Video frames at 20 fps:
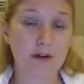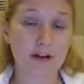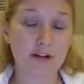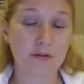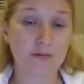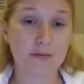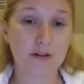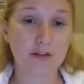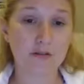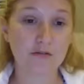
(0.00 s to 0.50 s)
around
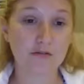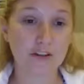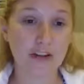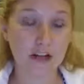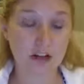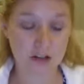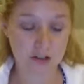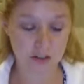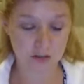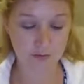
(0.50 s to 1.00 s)
your middle
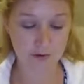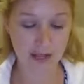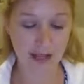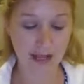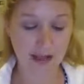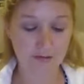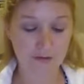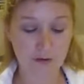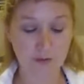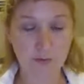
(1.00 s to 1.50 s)
fingers, you
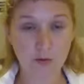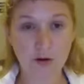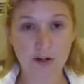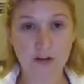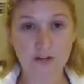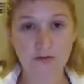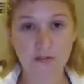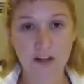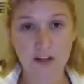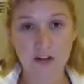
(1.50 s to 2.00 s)
have your
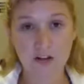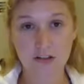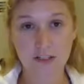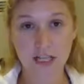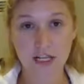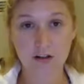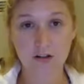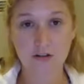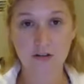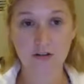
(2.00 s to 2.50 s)
pointer fingers
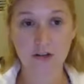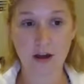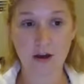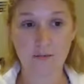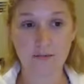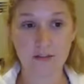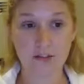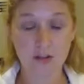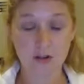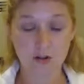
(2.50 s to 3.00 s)
and your
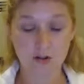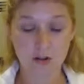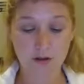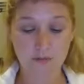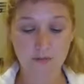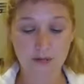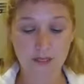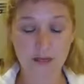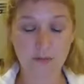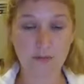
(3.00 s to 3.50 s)
thumbs so you
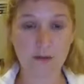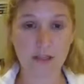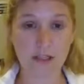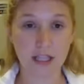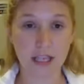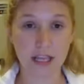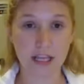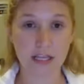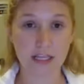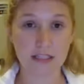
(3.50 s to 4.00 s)
can
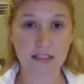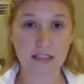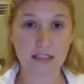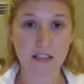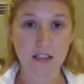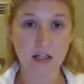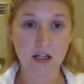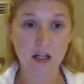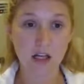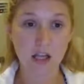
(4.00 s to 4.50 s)
manipulate
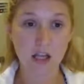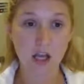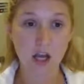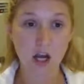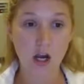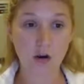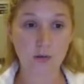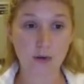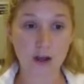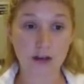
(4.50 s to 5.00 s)
easier
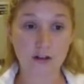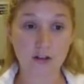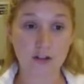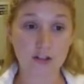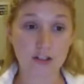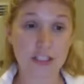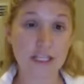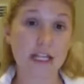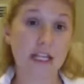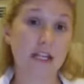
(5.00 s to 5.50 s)
around
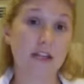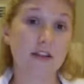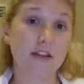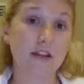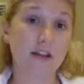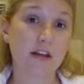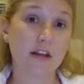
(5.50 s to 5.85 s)
your teeth.